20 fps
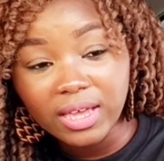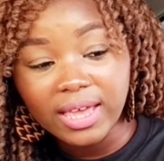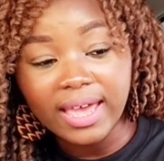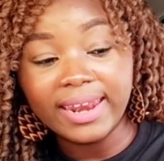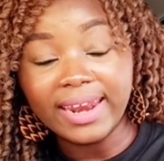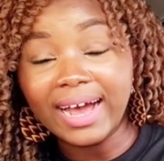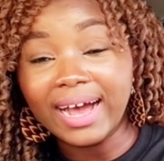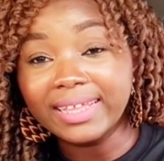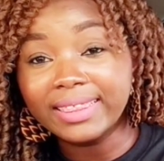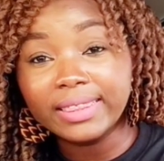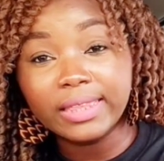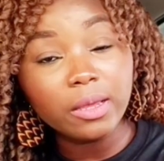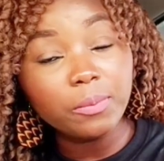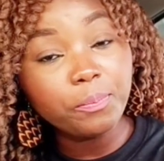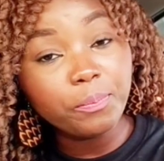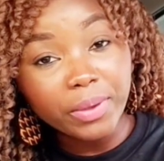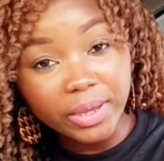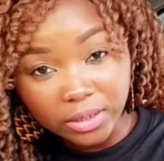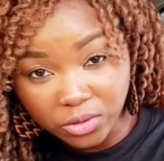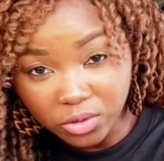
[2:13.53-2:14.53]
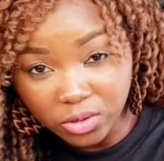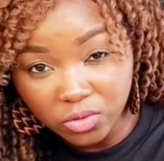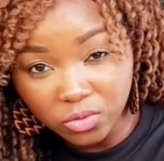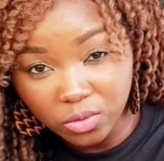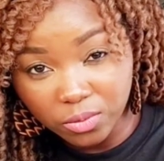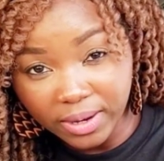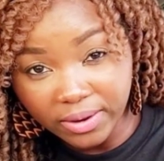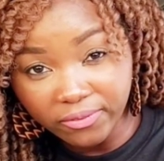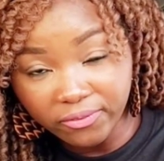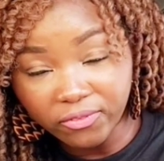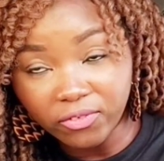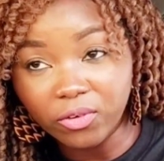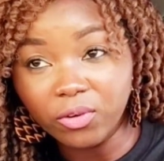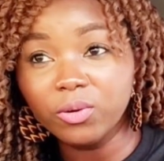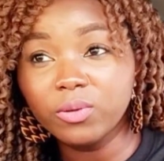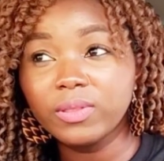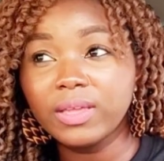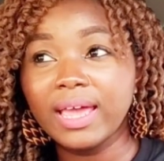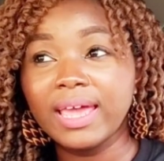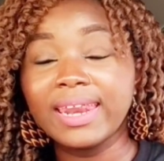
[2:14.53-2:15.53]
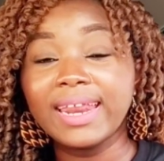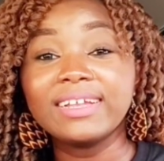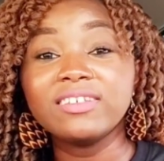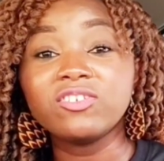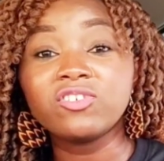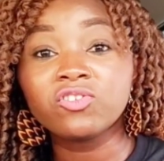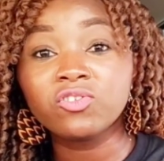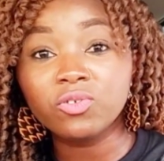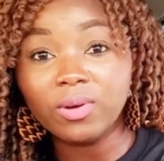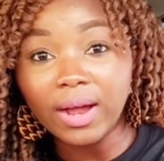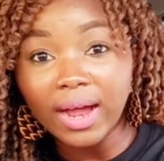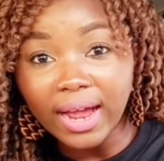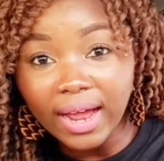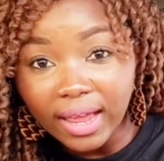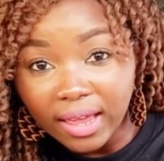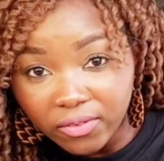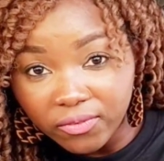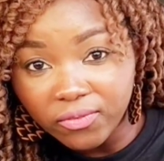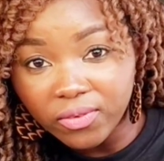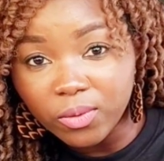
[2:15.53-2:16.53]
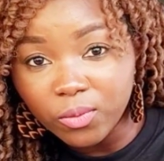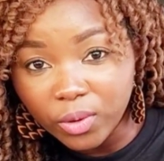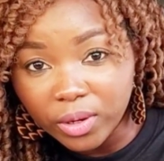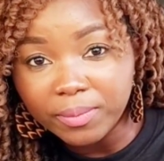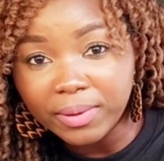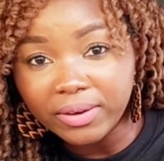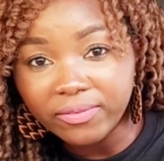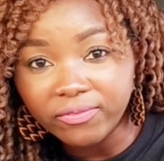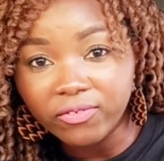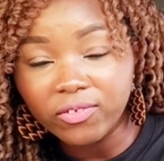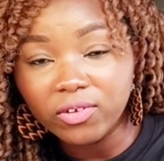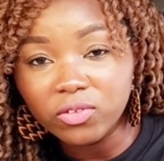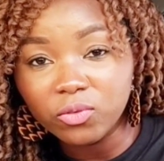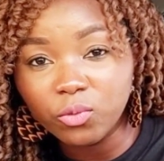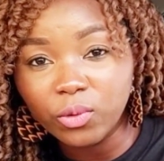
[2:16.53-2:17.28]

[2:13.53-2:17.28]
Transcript: and I take pictures with my phone and I drive with my phone.